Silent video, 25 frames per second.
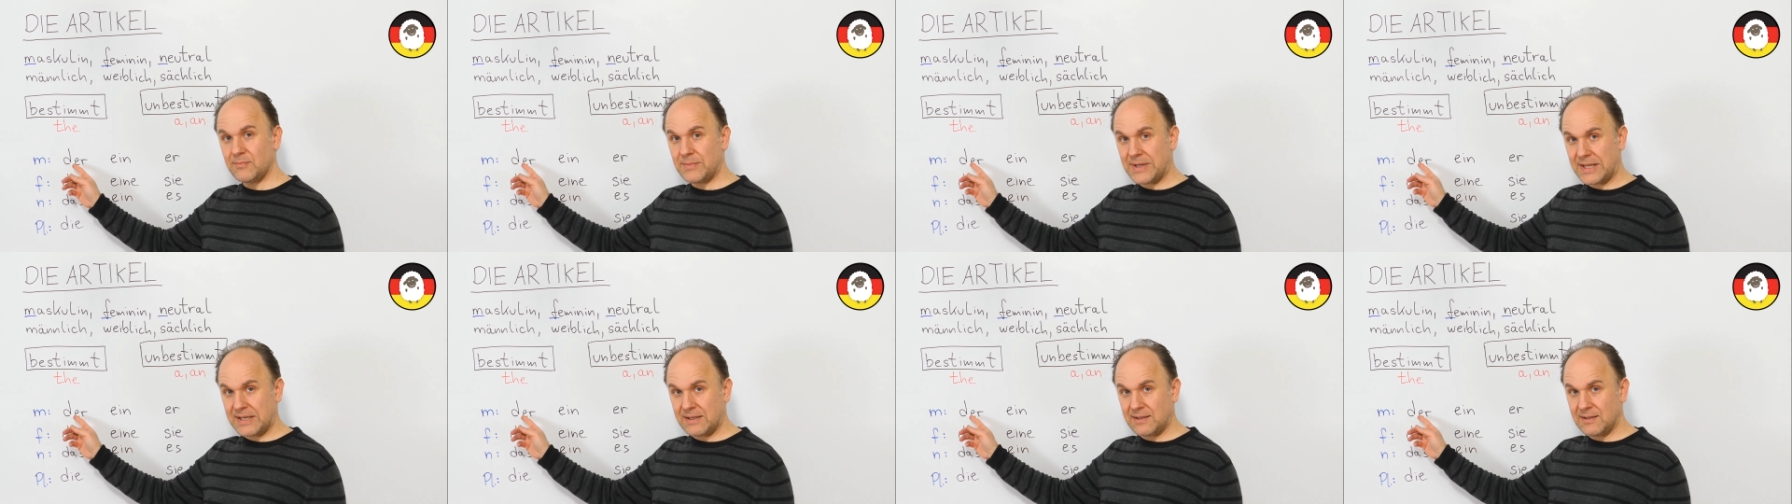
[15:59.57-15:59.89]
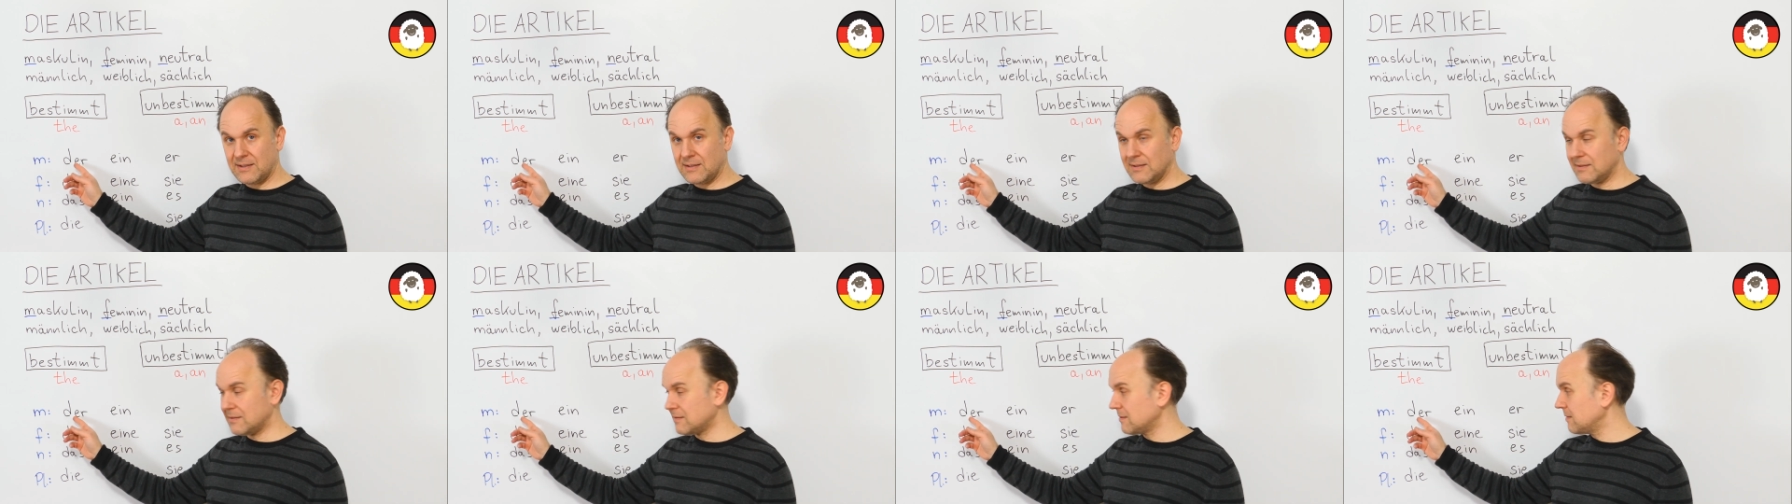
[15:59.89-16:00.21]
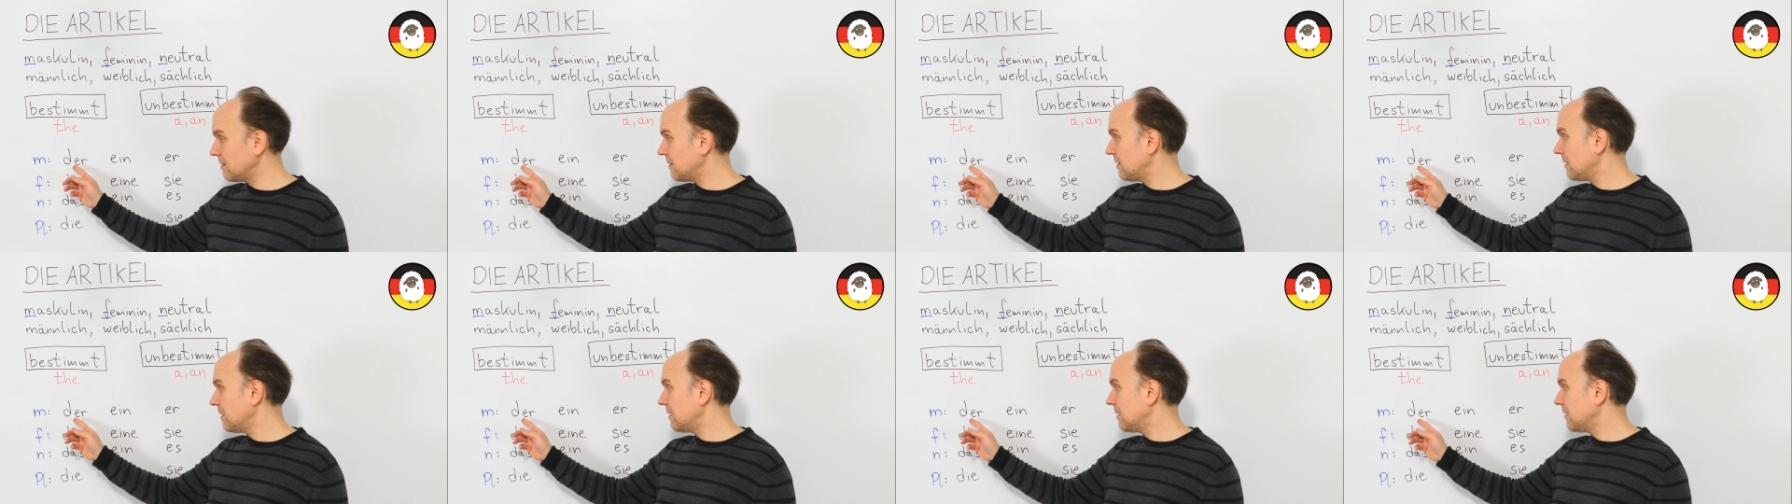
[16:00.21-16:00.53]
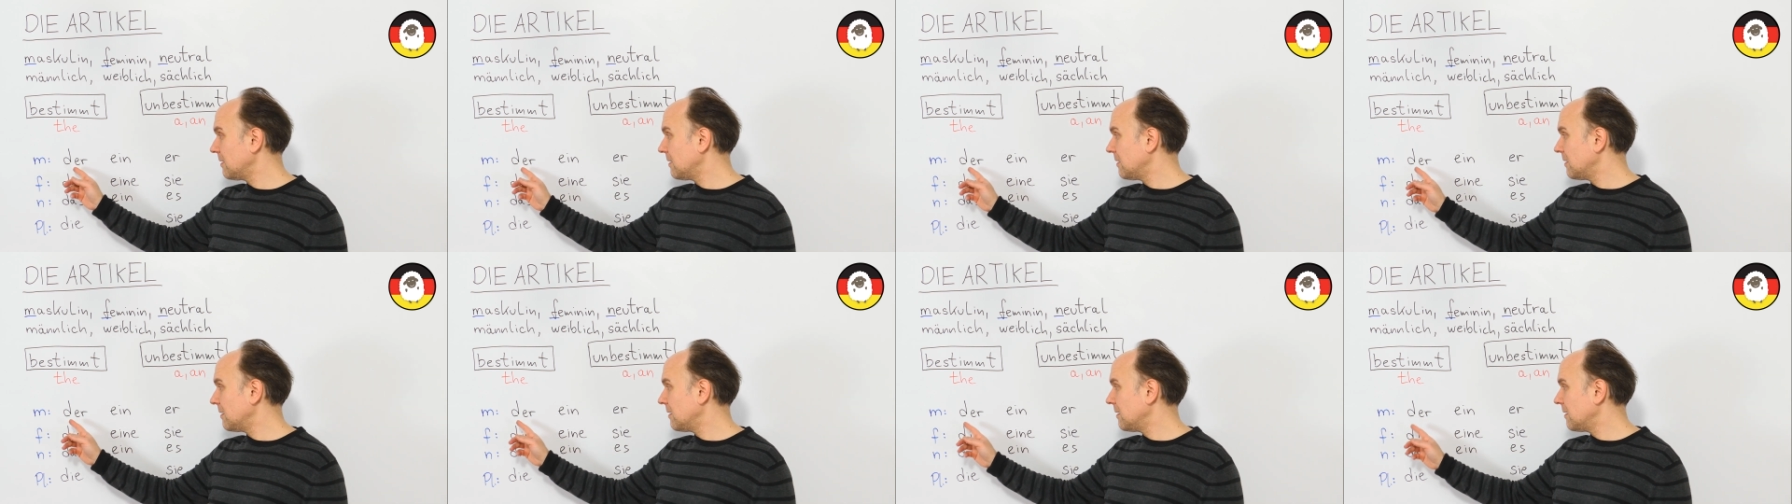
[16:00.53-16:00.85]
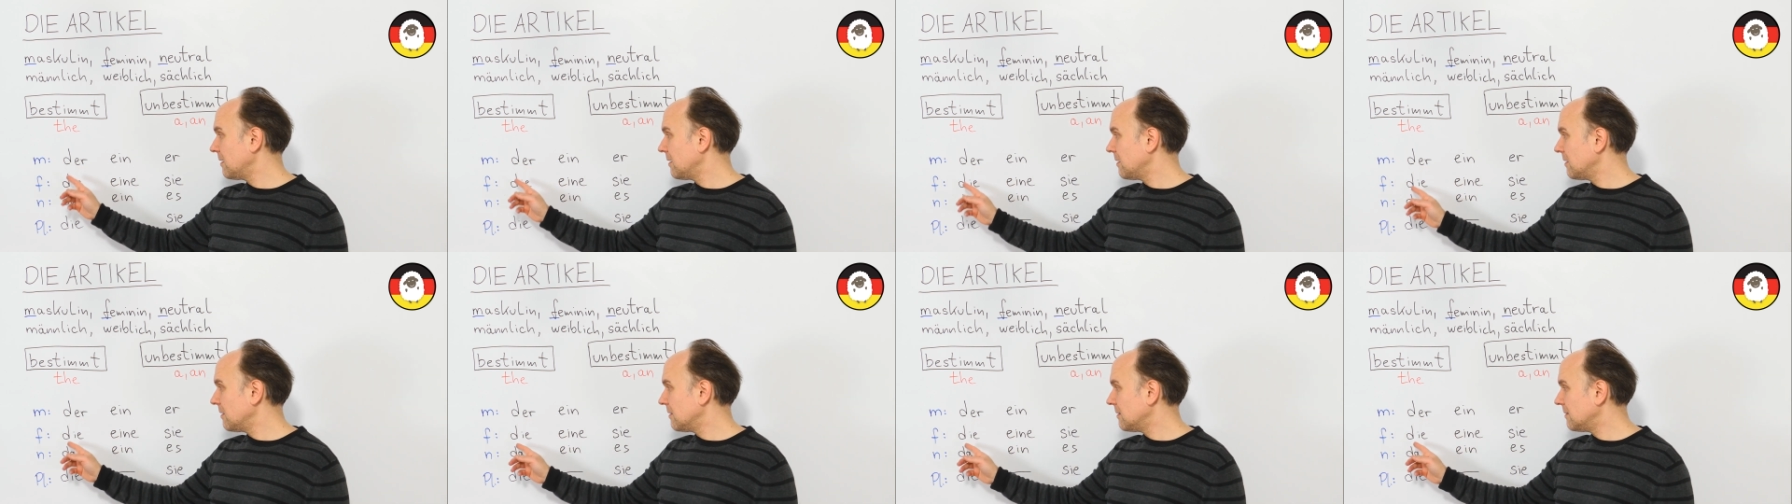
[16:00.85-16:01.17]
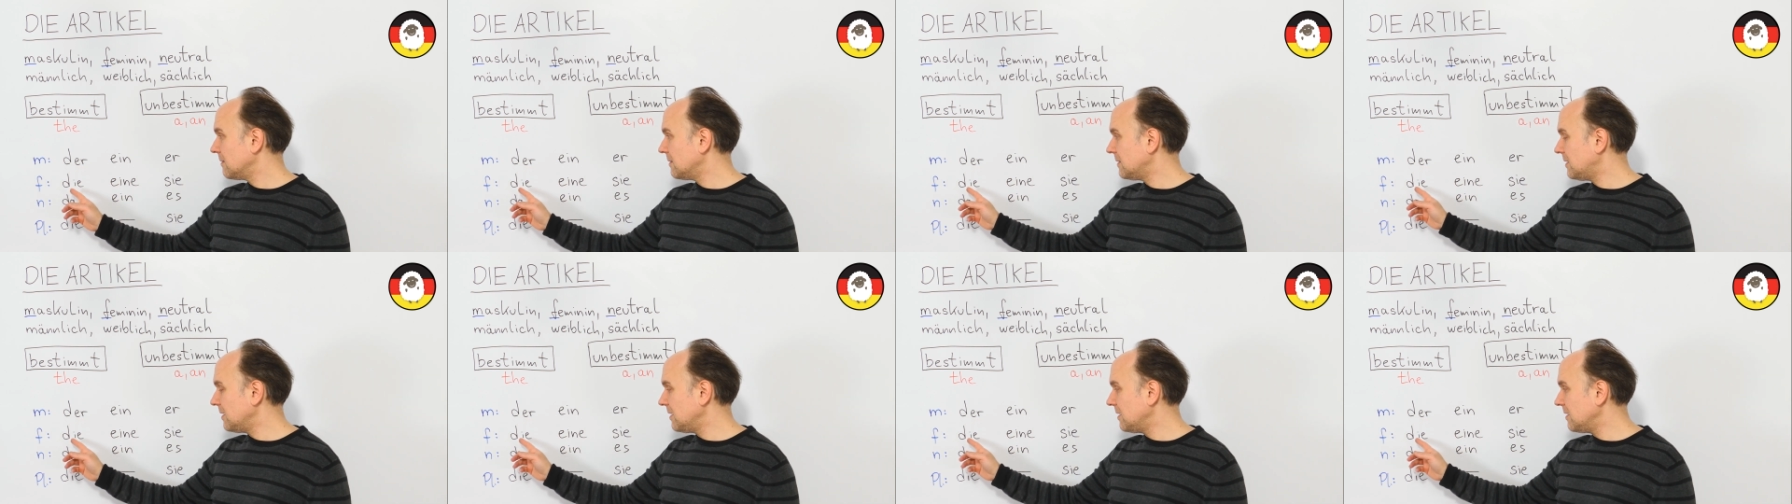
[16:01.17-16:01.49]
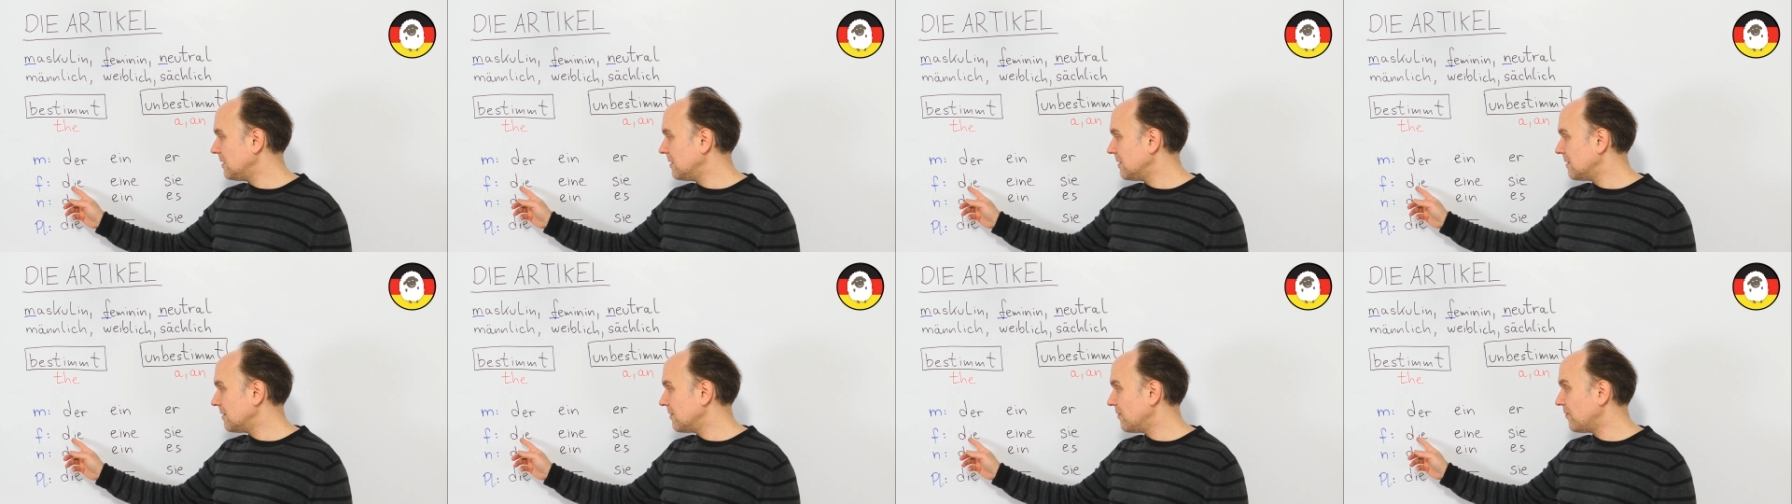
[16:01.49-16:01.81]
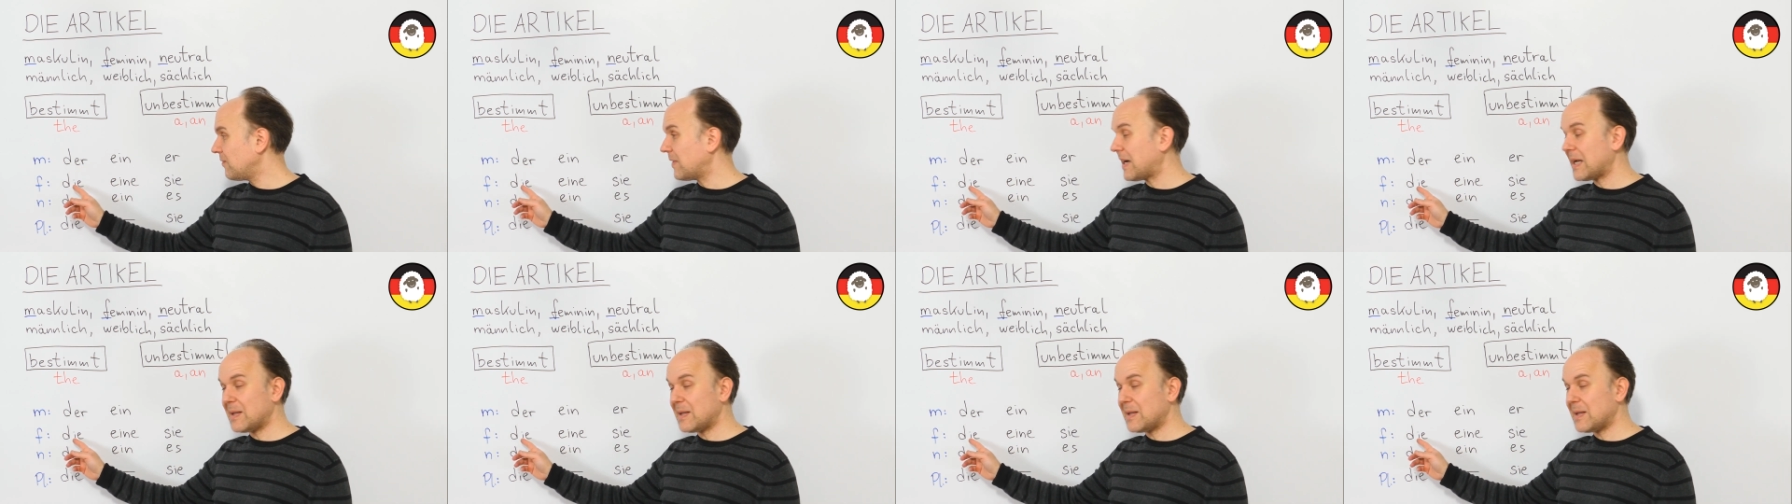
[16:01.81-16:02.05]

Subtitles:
männlich, die,